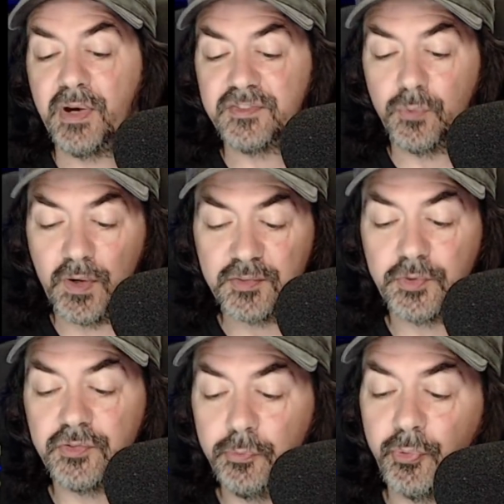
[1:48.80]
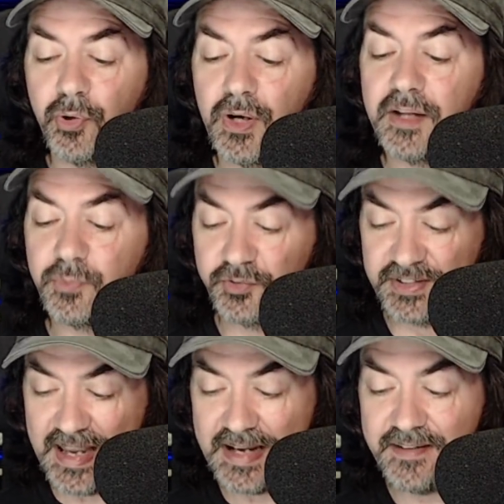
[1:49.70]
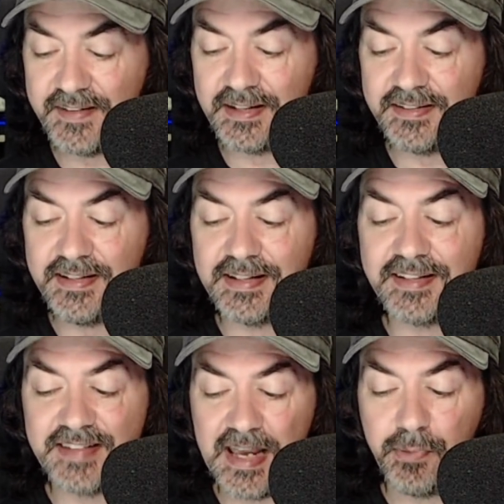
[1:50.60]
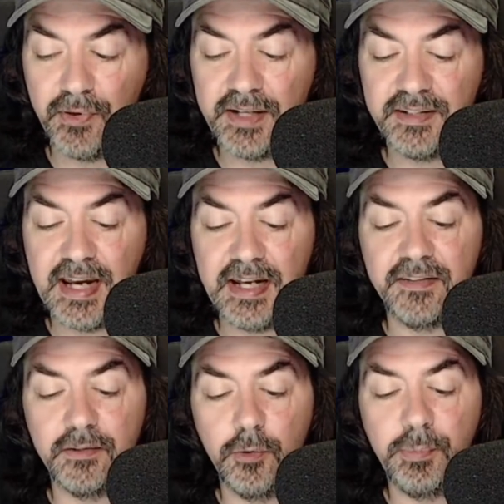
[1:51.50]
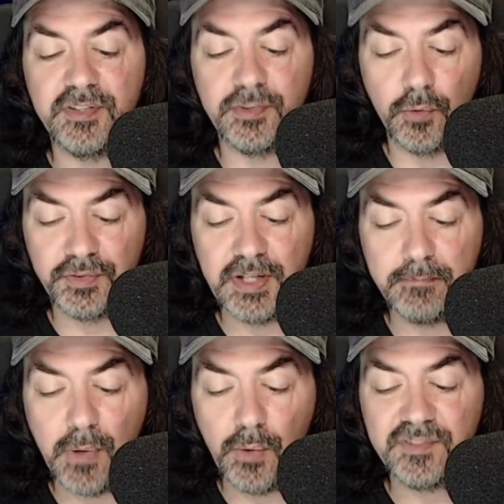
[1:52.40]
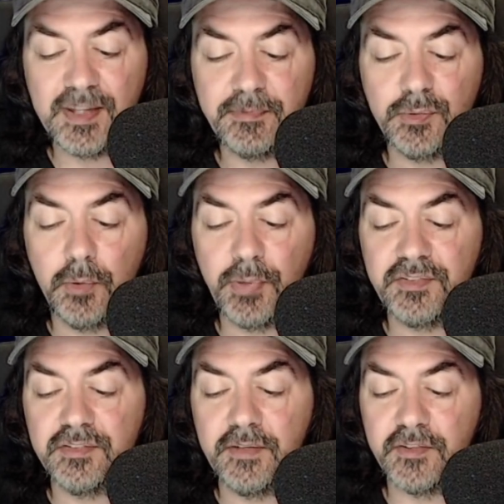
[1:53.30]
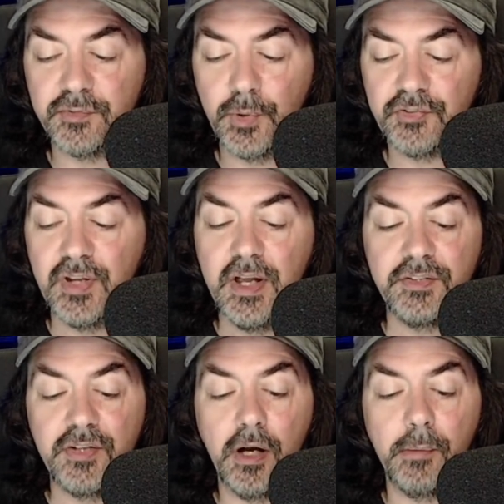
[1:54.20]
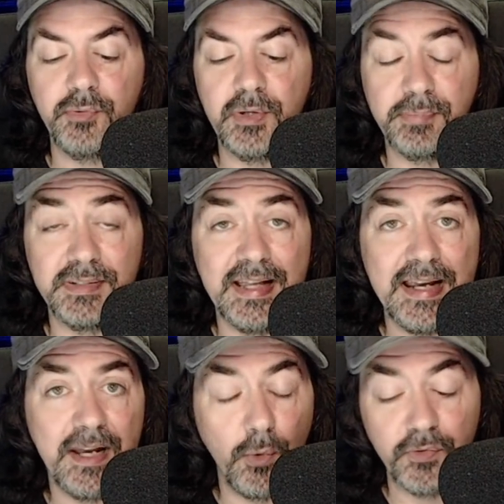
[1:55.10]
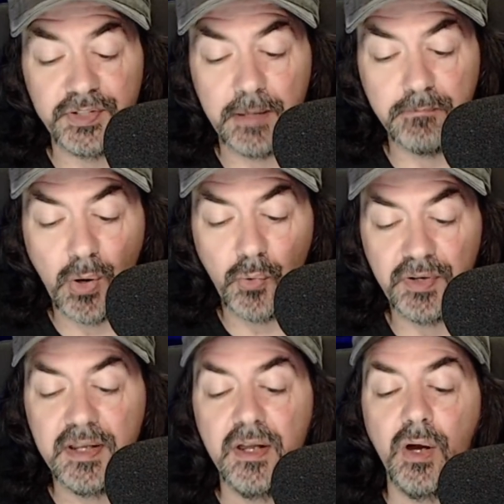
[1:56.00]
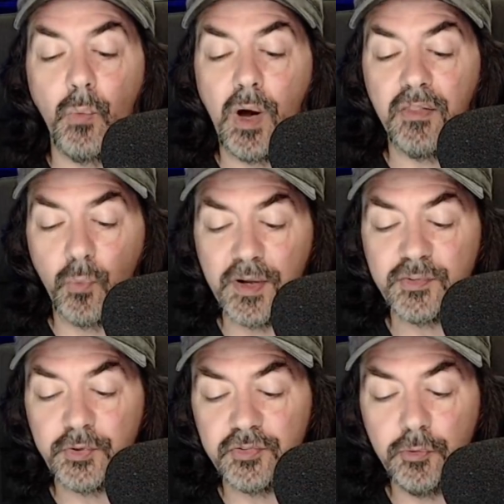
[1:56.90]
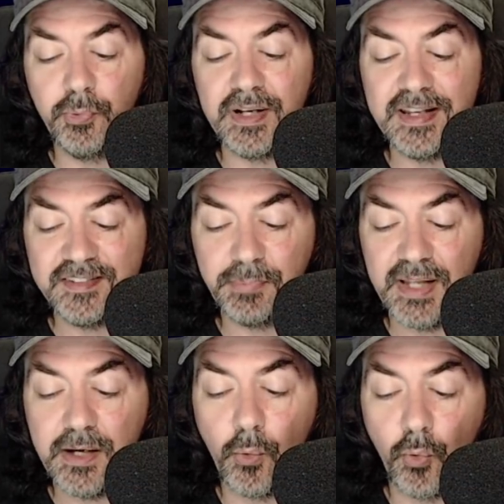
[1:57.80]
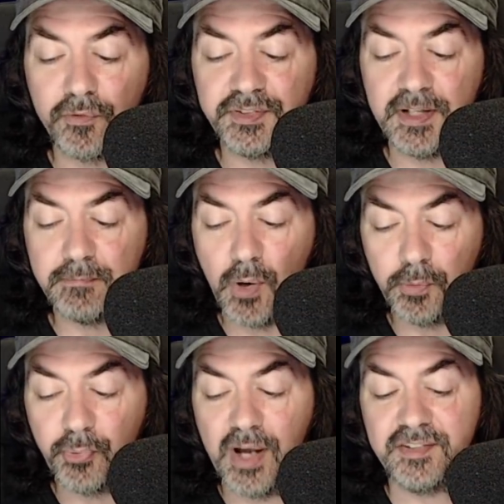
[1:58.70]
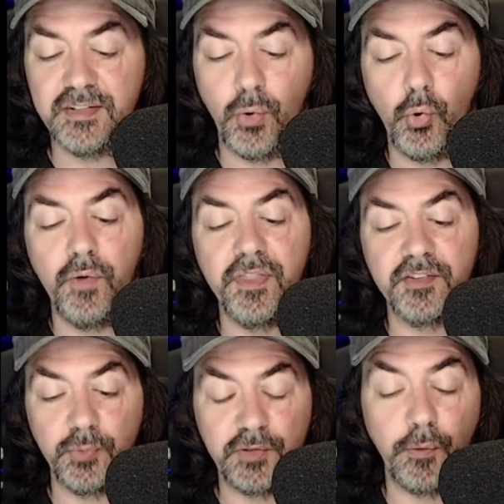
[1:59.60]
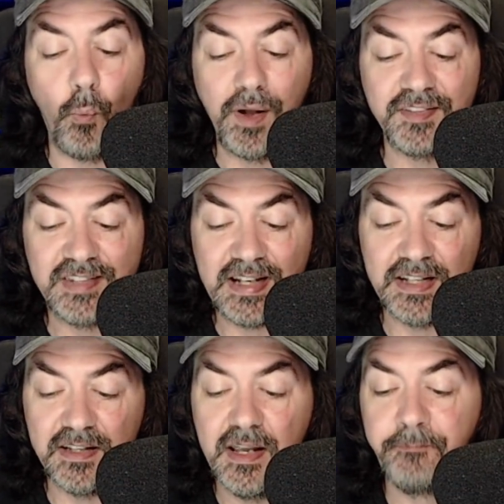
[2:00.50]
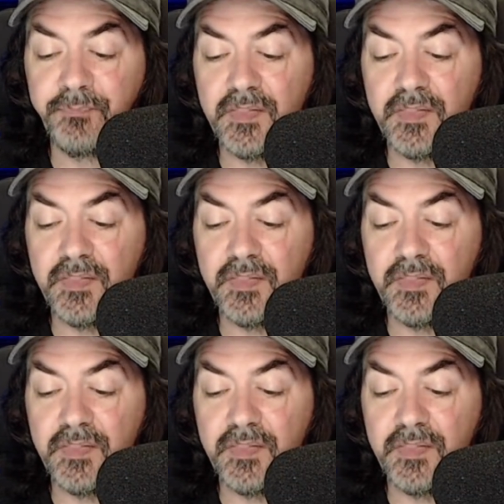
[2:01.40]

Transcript: Press the one switch looper switch again. The LED lights amber, indicating the loop is in overdub mode. Subsequent presses of the switch toggle between play and overdub mode. While the one switch looper is in play or overdub mode, press and hold the switch for 1 second.